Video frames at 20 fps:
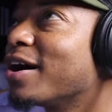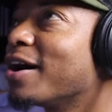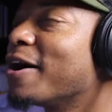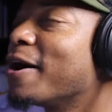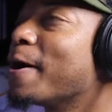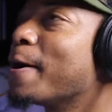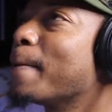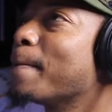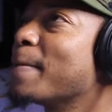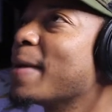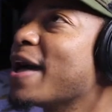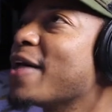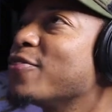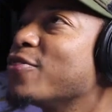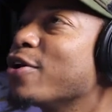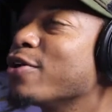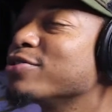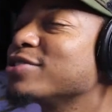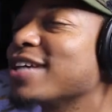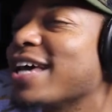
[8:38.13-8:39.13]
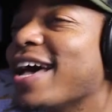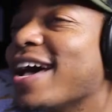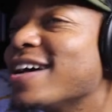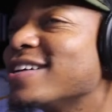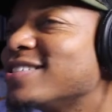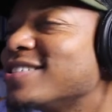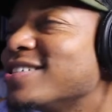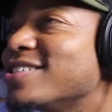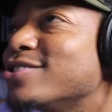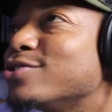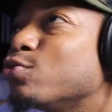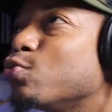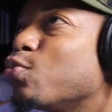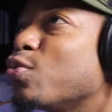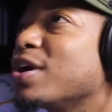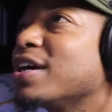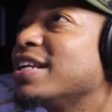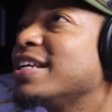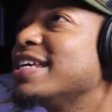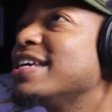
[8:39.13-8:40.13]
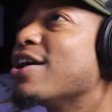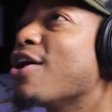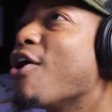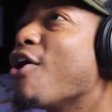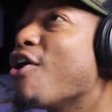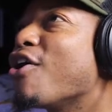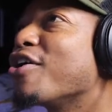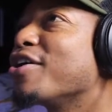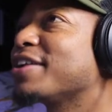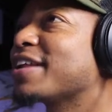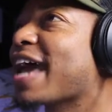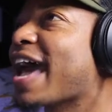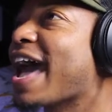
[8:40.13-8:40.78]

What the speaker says: And those S's really aren't